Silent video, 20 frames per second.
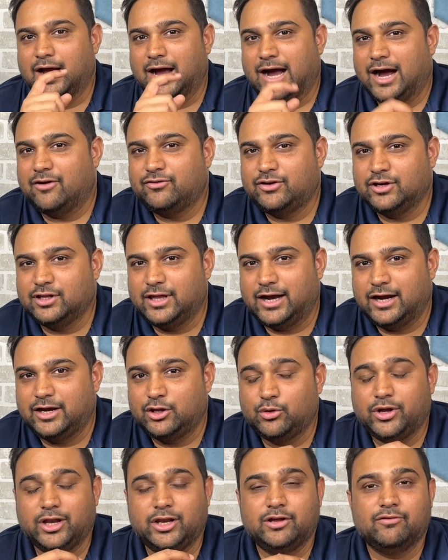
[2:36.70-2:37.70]
After that,
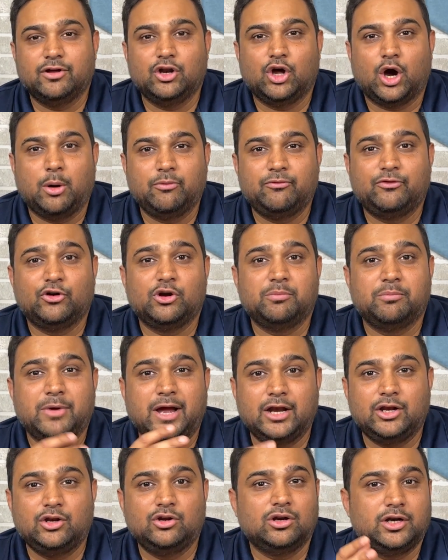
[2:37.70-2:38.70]
you can even opt for
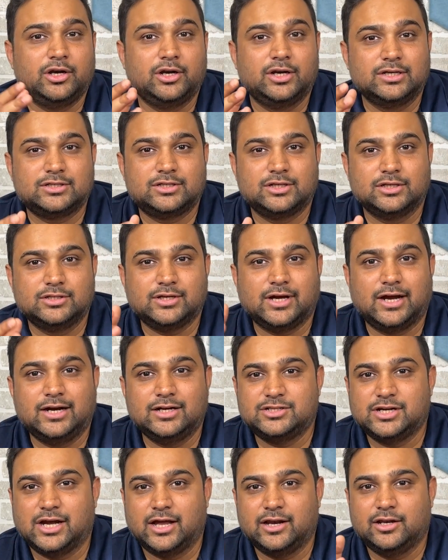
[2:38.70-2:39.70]
manual distance
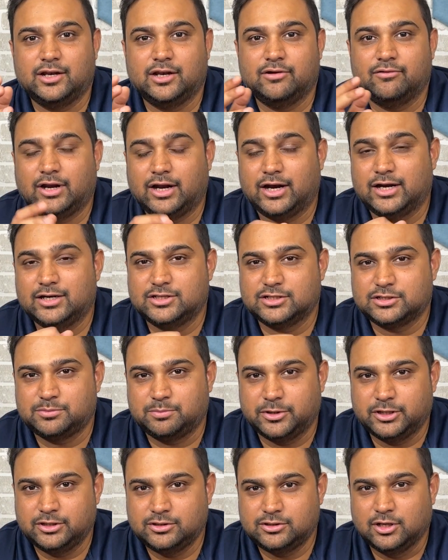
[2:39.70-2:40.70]
and channel level
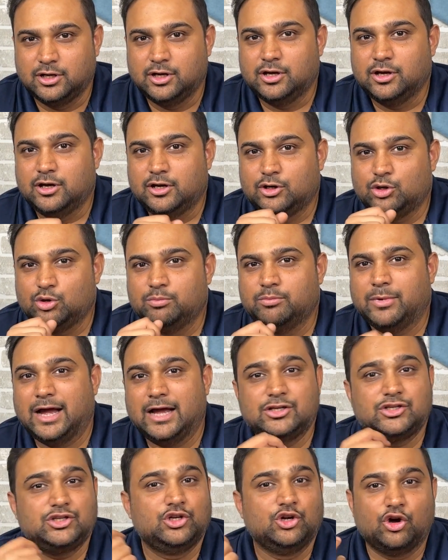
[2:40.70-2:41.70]
adjustments to
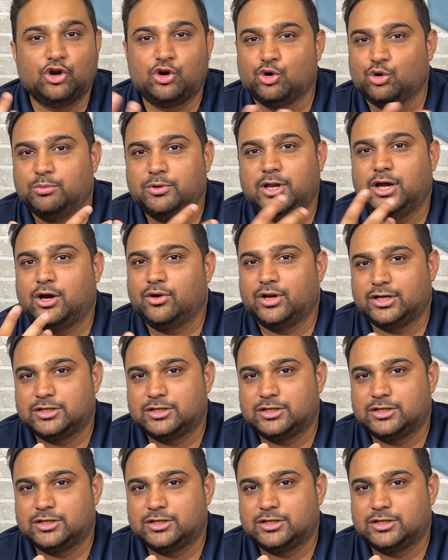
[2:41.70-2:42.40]
match your room layout